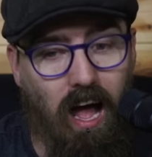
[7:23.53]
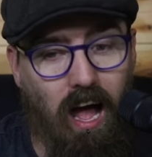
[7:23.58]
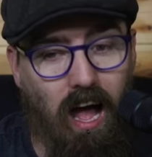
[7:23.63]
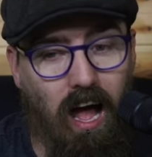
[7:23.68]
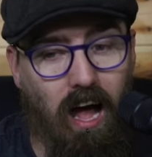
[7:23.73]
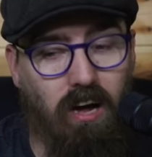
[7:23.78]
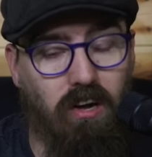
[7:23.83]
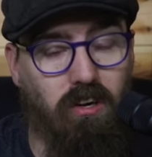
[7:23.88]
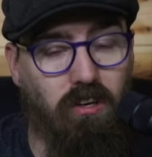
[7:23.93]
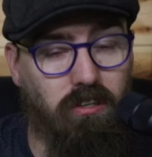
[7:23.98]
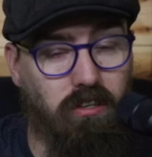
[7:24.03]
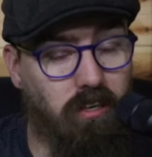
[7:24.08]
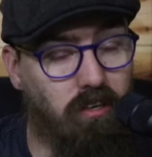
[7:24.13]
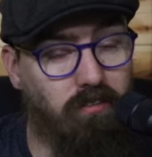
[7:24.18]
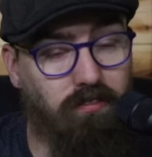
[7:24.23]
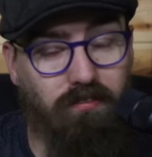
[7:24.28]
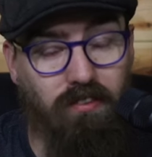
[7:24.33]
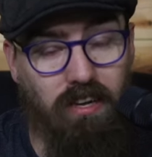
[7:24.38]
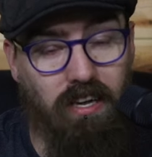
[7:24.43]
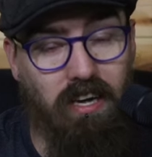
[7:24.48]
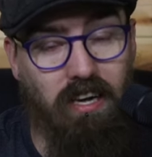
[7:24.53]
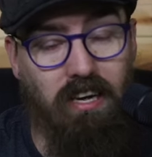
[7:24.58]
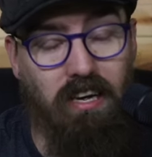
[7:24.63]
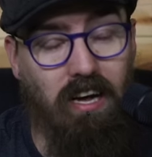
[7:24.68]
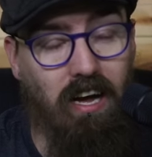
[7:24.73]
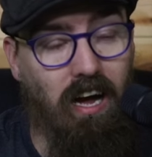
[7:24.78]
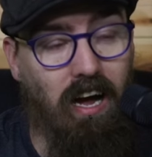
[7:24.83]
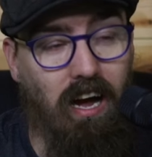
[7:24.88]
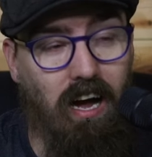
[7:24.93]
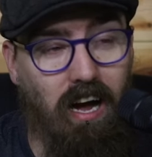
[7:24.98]
I've got news for you.
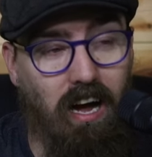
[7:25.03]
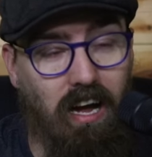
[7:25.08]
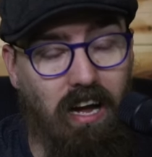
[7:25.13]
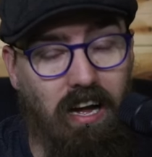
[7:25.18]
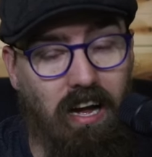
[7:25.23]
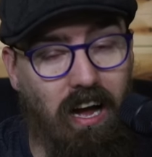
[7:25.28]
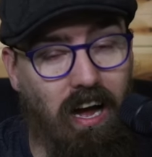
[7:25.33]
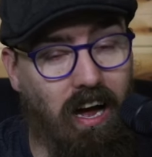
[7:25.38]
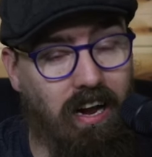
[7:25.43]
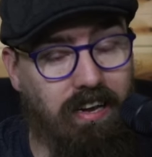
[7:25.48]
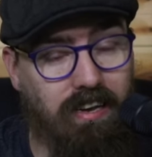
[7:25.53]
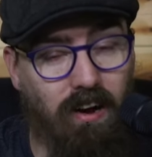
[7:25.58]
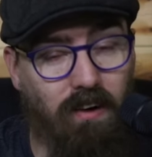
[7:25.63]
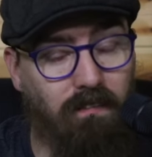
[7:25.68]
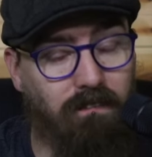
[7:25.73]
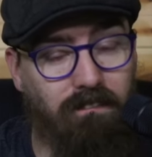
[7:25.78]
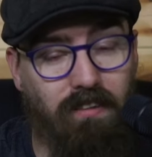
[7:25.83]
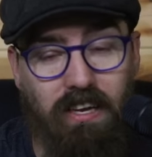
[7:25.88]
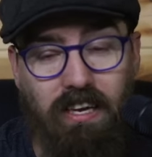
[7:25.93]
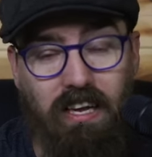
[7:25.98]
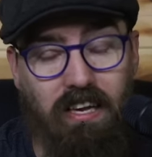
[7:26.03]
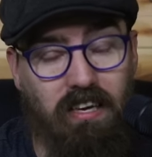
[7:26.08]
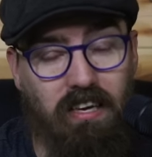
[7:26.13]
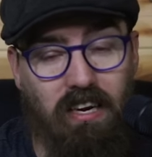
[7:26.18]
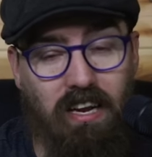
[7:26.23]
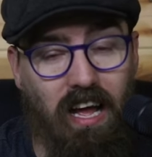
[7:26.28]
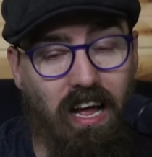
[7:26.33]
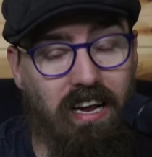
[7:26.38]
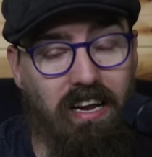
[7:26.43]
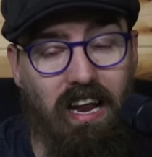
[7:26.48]
I don't think it's going
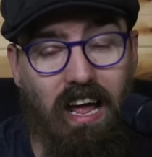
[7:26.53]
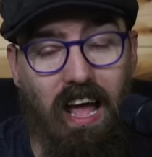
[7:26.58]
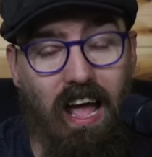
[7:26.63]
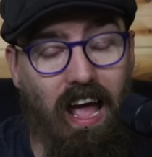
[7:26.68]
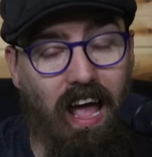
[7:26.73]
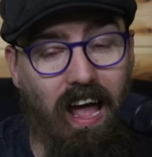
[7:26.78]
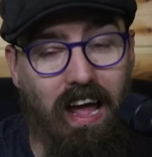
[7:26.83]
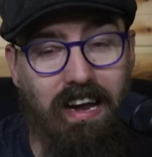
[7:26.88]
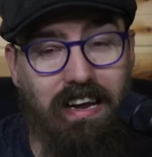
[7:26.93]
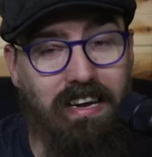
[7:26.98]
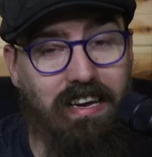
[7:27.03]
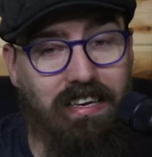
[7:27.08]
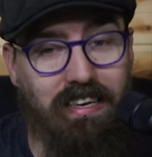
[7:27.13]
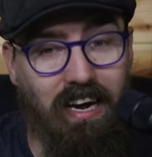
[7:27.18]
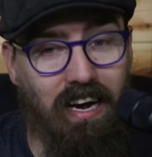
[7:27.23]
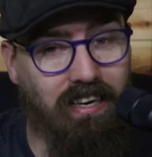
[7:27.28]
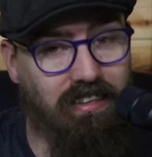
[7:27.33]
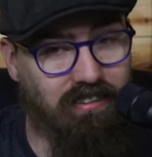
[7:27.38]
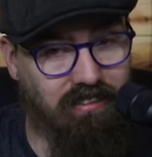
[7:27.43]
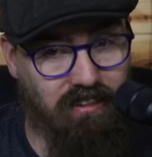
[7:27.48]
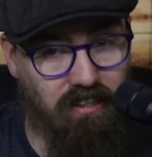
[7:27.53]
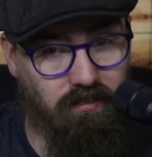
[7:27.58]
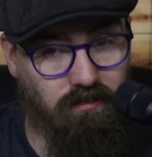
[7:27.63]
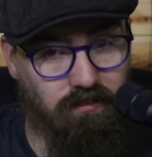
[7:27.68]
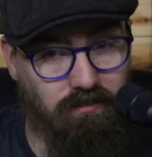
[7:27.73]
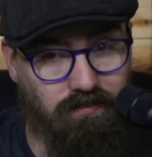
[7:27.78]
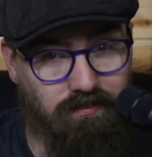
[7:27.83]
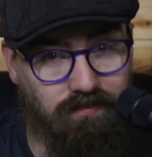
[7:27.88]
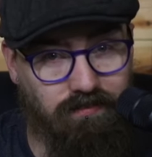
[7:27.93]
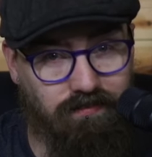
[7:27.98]
to end anytime soon.
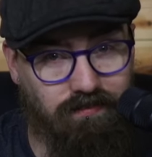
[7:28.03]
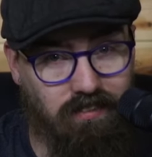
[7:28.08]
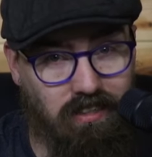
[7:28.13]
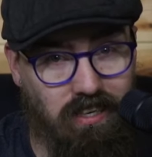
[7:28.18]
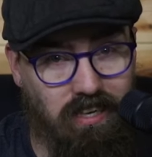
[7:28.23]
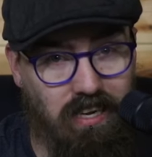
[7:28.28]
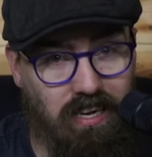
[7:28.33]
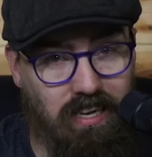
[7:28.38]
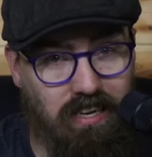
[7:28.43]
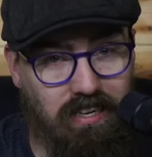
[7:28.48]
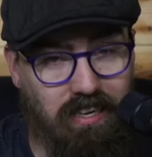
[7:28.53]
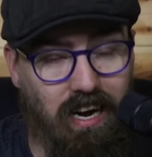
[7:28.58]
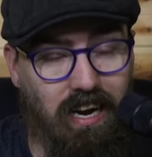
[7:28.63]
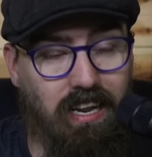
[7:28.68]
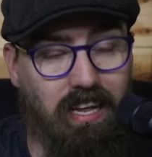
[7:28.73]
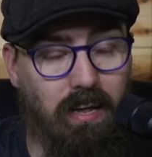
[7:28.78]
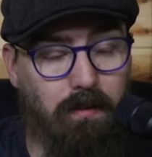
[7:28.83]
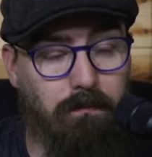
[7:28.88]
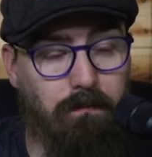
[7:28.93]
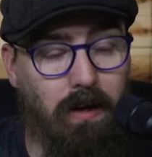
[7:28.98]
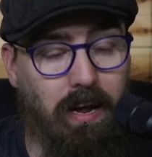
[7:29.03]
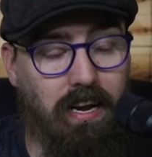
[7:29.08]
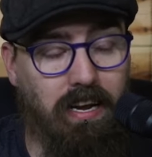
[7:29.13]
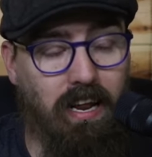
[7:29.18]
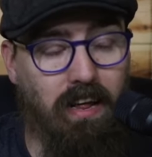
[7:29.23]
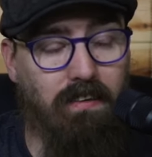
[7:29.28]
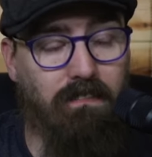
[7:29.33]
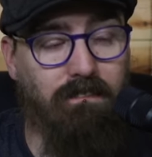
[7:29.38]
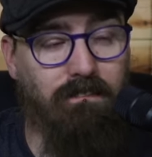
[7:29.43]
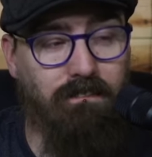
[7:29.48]
Danny have made
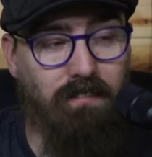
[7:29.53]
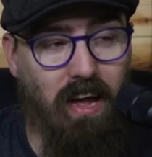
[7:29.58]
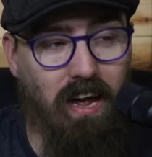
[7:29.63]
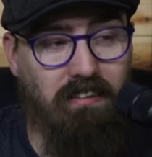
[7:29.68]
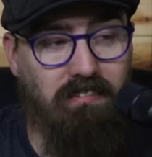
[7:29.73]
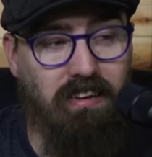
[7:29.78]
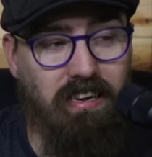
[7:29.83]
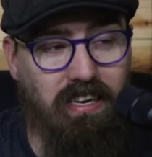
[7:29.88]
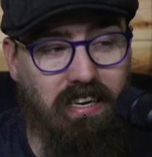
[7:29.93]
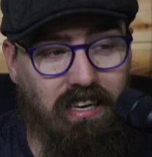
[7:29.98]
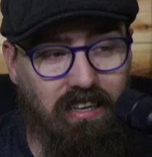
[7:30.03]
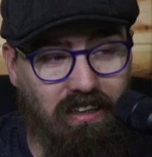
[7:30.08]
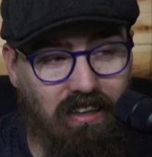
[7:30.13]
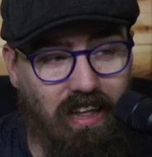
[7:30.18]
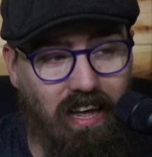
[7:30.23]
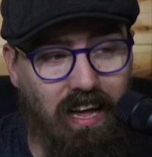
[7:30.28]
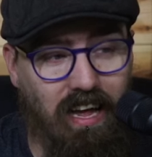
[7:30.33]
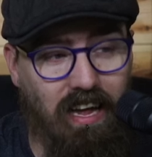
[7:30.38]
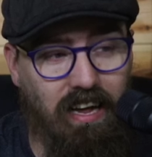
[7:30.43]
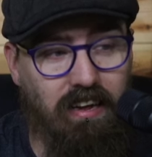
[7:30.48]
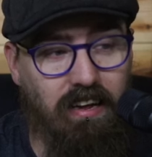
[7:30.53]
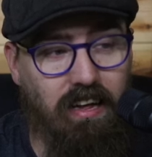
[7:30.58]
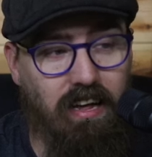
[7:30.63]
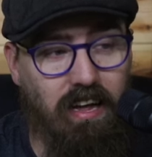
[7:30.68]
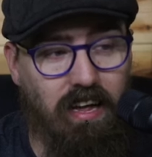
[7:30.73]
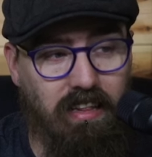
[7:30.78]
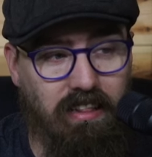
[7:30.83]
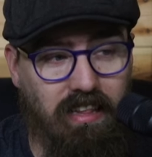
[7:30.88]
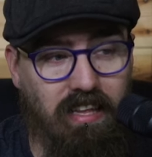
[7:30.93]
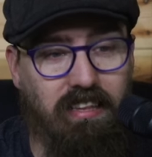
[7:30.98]
it very clear
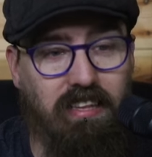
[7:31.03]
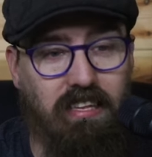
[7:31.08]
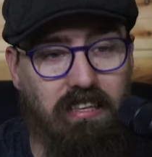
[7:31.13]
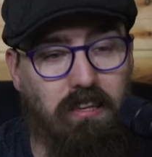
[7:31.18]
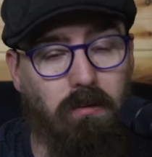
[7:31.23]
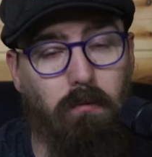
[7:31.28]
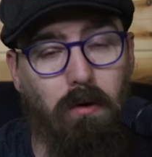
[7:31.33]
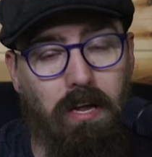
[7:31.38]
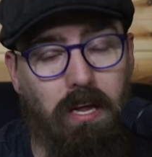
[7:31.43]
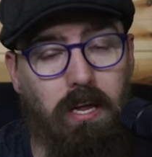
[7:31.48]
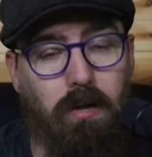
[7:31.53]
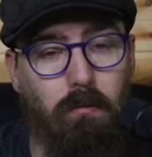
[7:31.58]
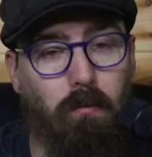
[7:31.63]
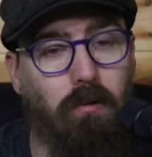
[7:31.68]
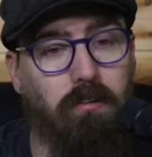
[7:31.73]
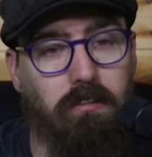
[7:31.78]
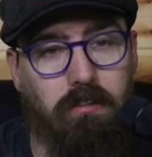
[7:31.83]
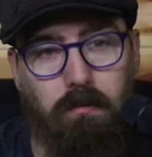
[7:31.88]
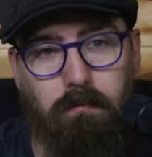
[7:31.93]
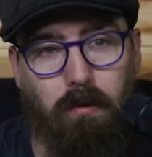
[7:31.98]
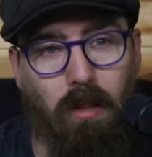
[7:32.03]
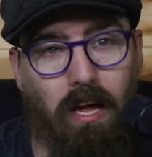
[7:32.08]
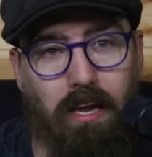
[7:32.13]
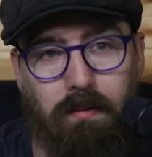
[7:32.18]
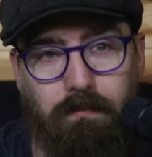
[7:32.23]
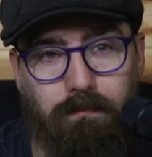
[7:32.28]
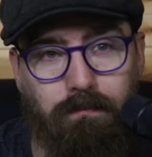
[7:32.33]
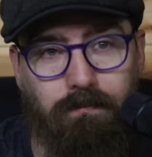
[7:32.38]
this is the way he wants to play.